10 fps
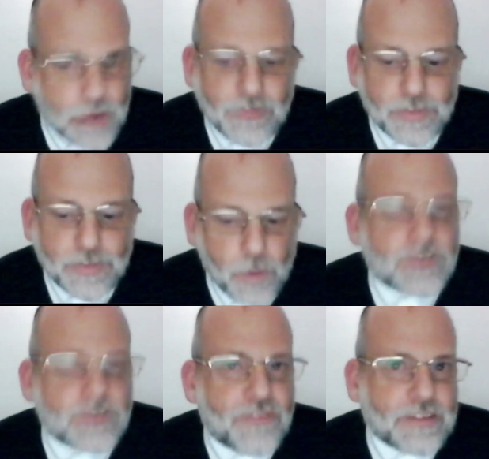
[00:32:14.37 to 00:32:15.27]
whatever it's
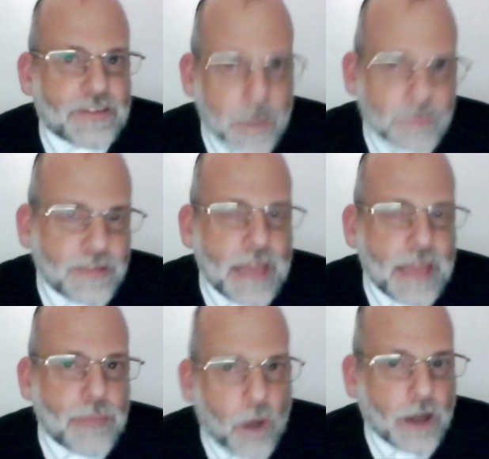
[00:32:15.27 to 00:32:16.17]
supposed to fix up, it's in
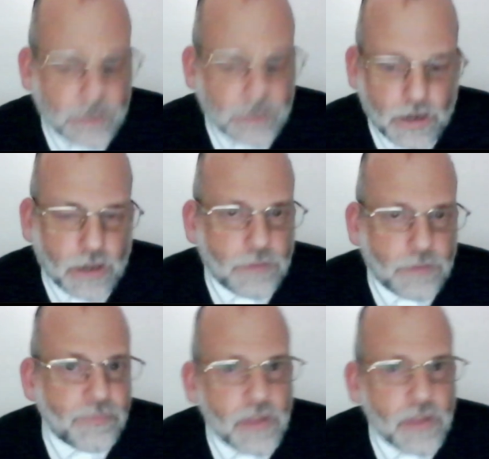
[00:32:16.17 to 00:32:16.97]
that body. Good.